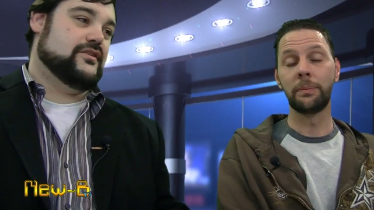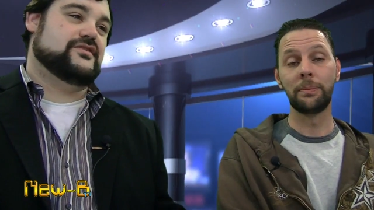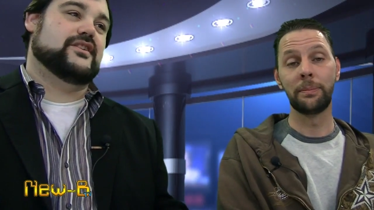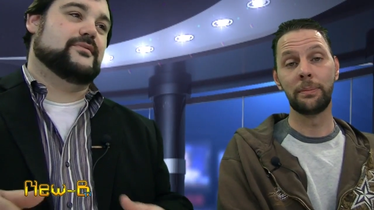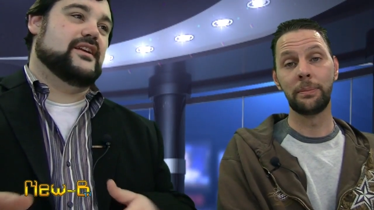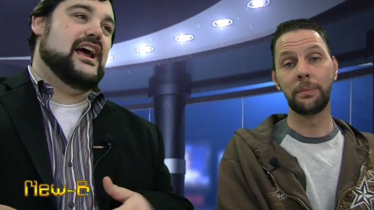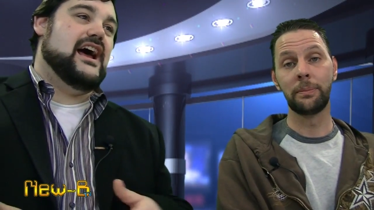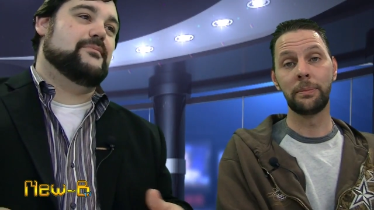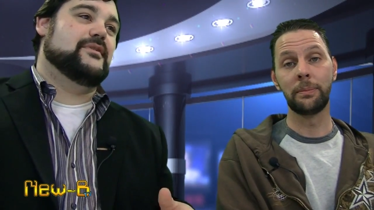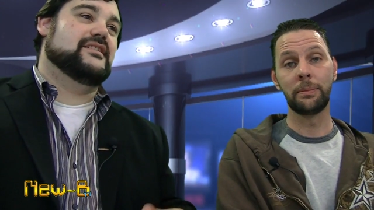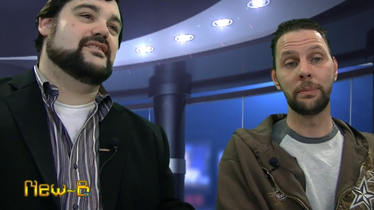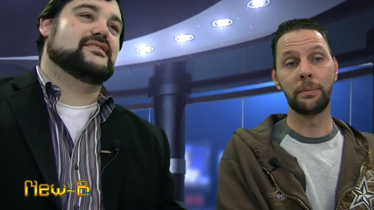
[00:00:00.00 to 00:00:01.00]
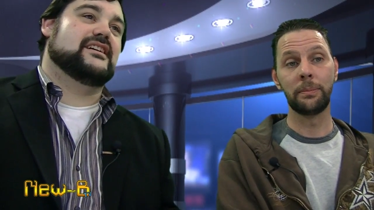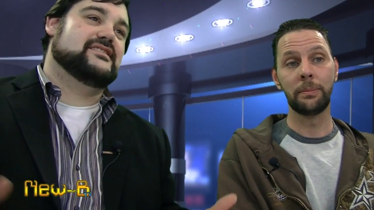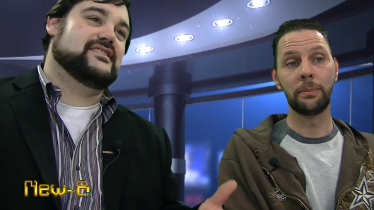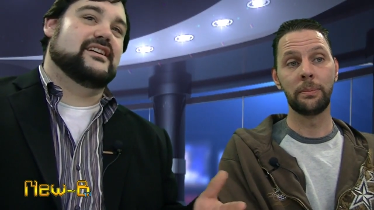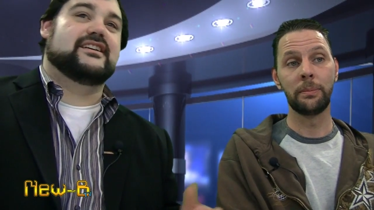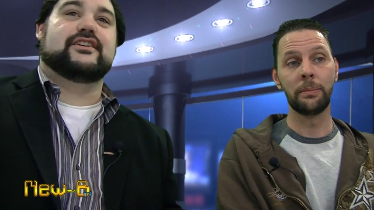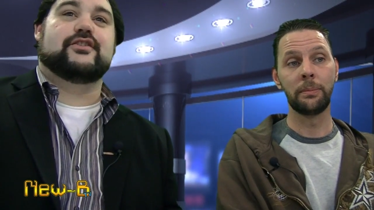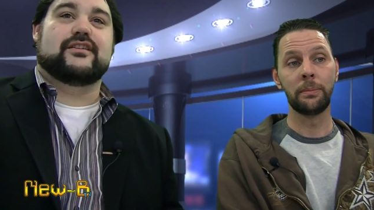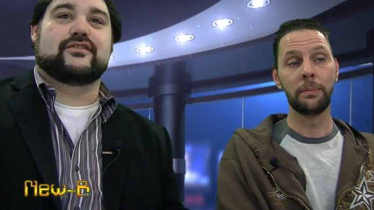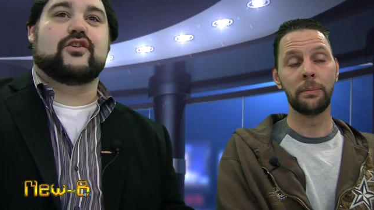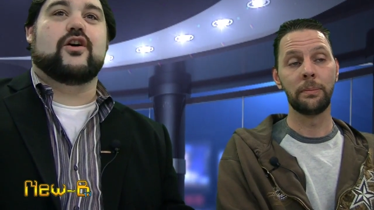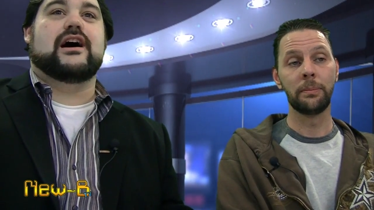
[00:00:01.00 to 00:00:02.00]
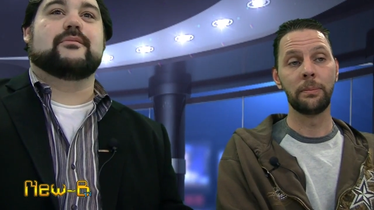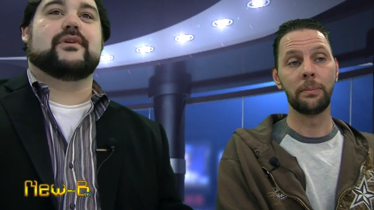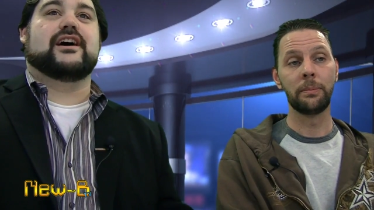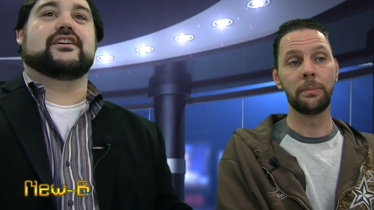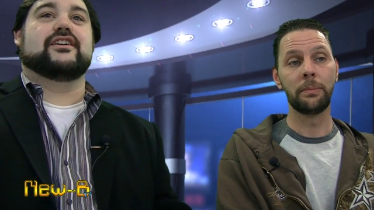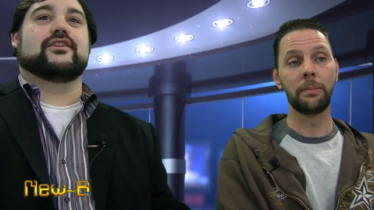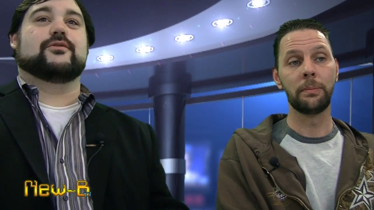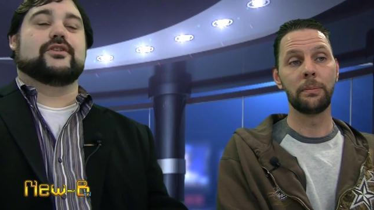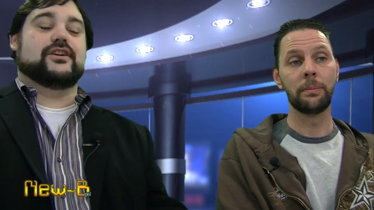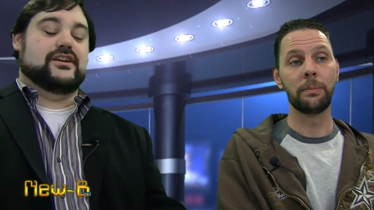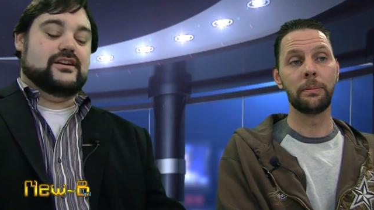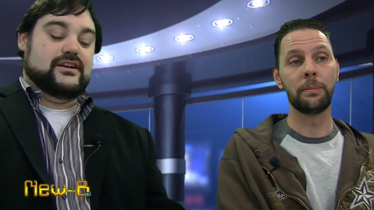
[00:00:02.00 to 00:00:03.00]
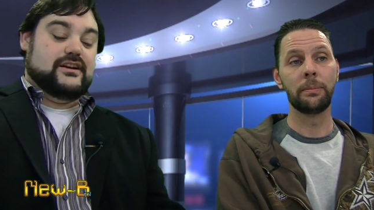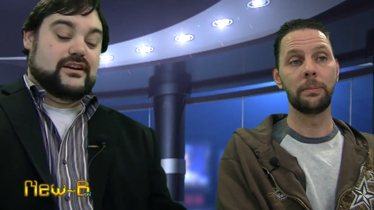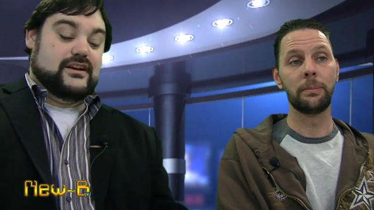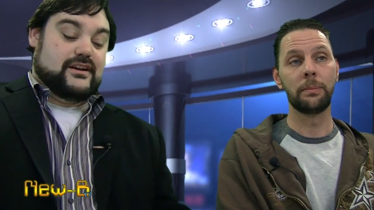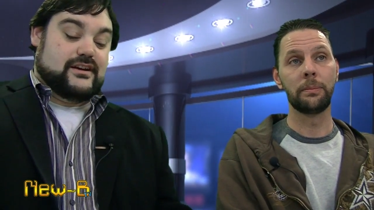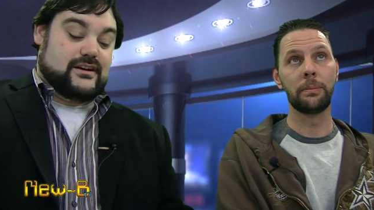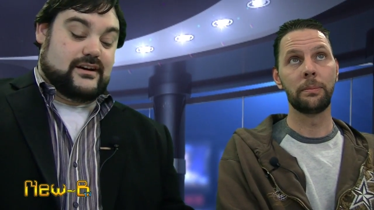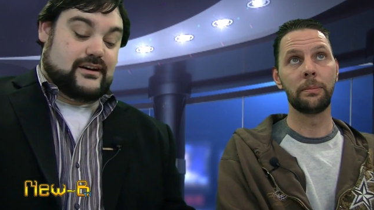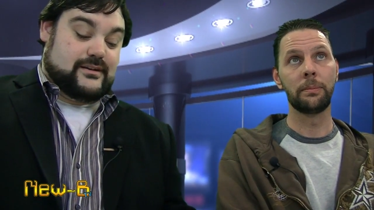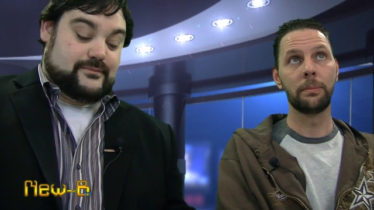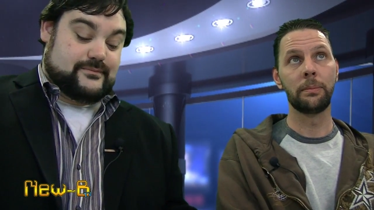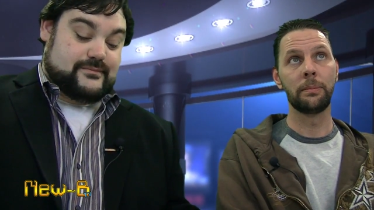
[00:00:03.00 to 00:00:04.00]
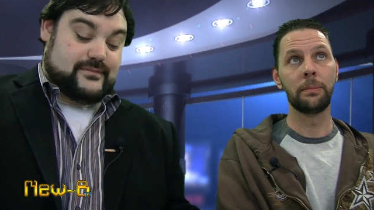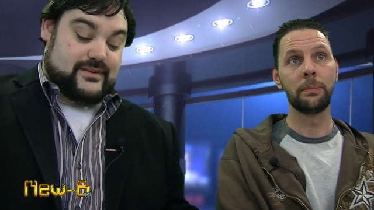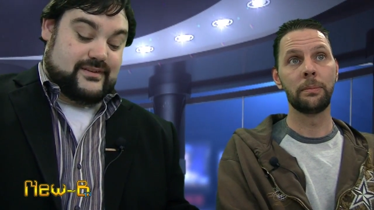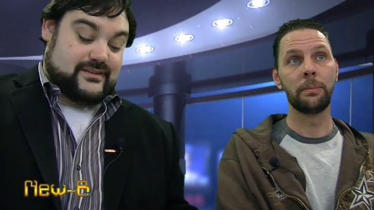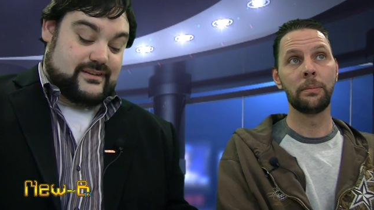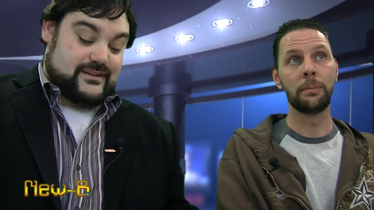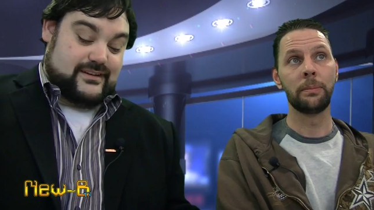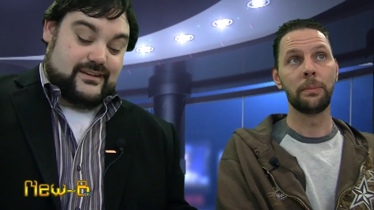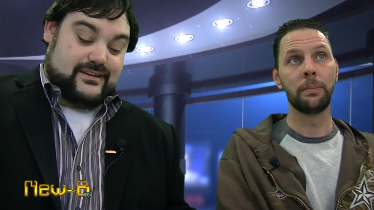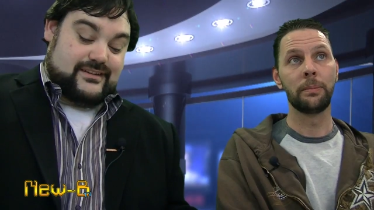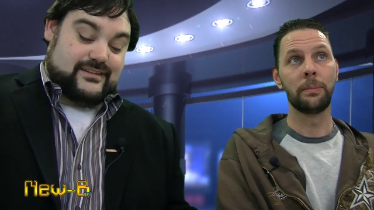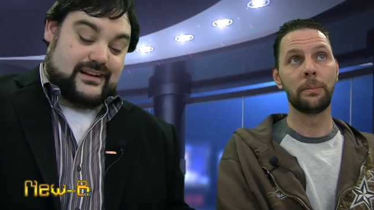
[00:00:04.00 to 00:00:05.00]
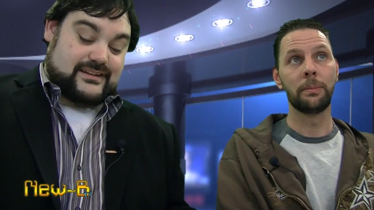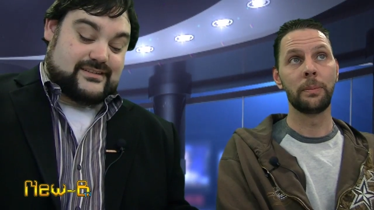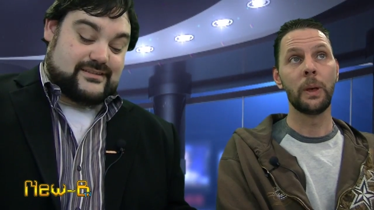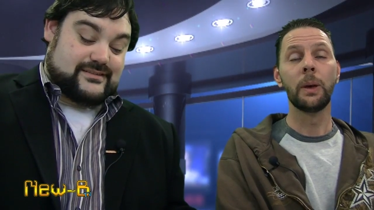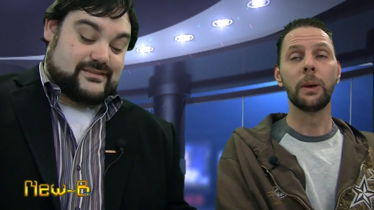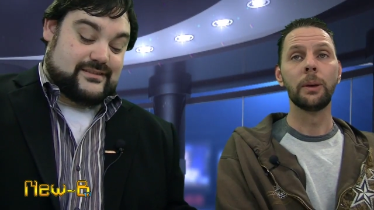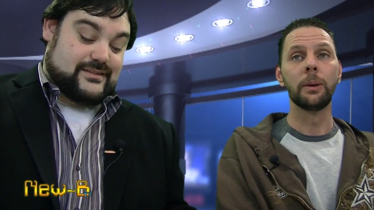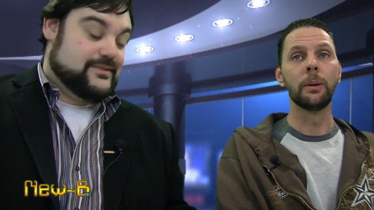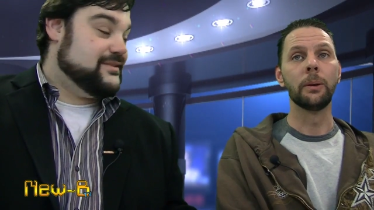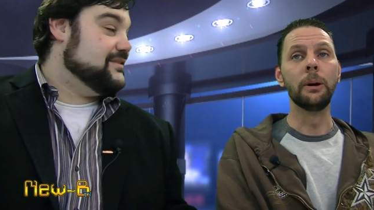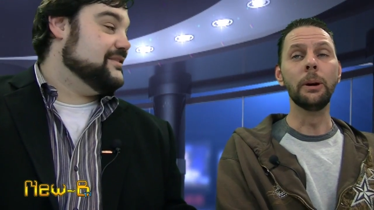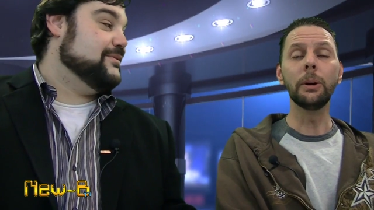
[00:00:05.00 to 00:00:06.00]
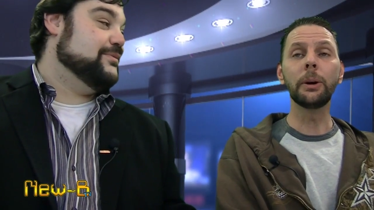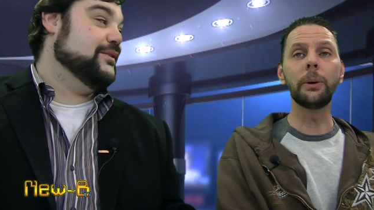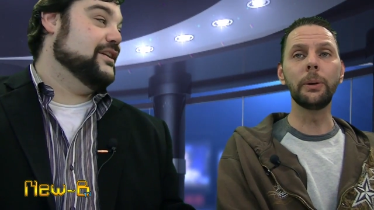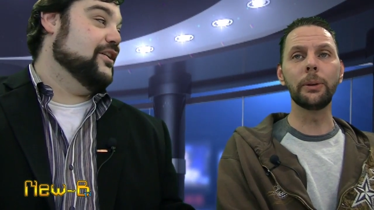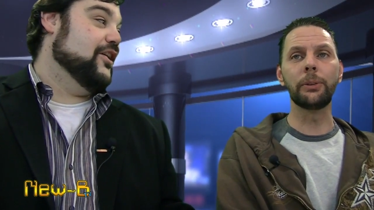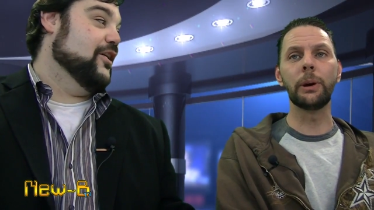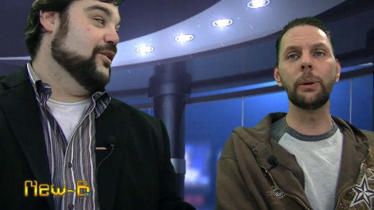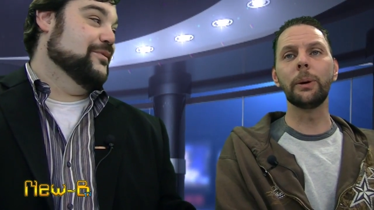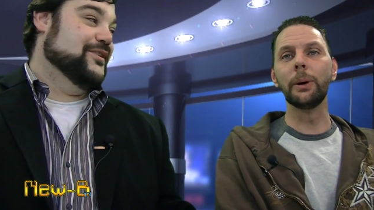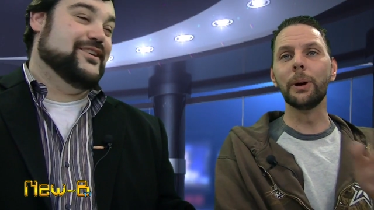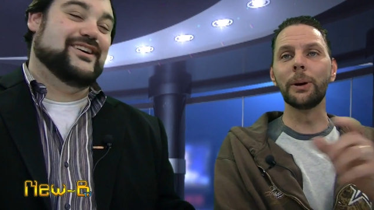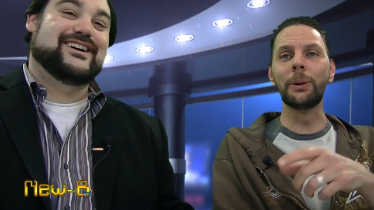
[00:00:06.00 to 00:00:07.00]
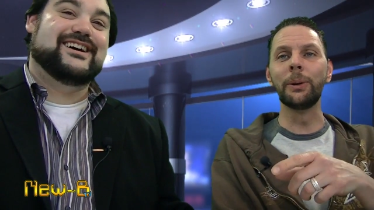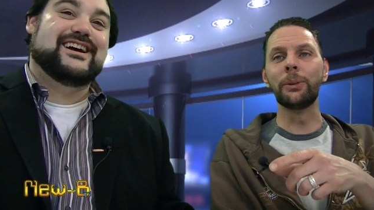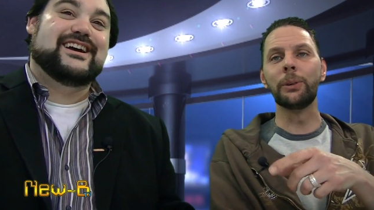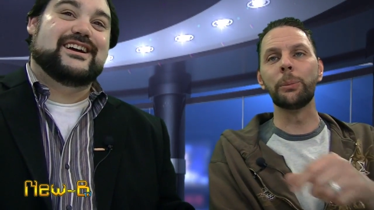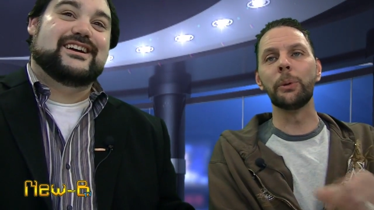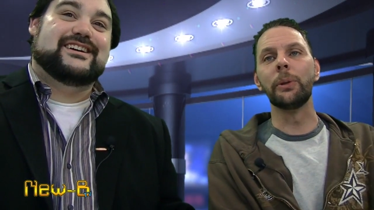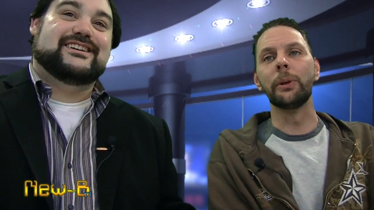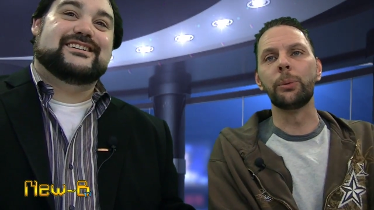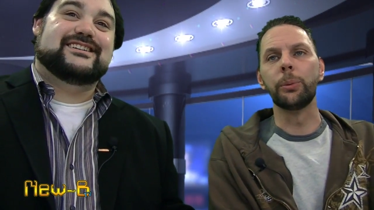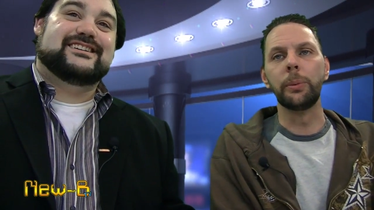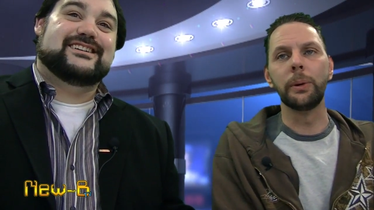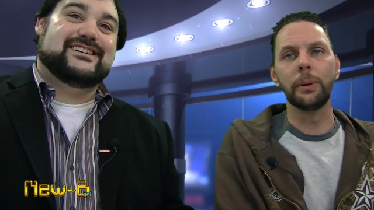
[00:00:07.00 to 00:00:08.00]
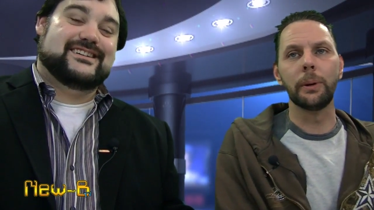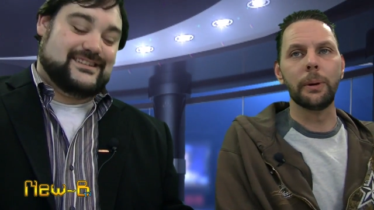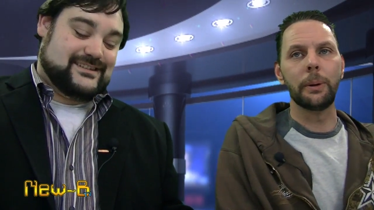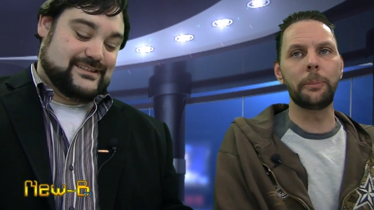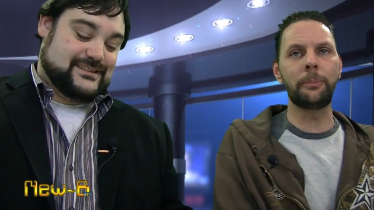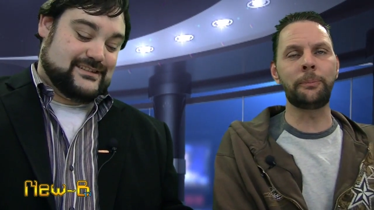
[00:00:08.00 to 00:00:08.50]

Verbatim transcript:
Speaker 1: or something happens, that's it, and then you have to go out and buy another one. Um, that's
Speaker 2: well, pretty example, horrible. A good example of this would be uh,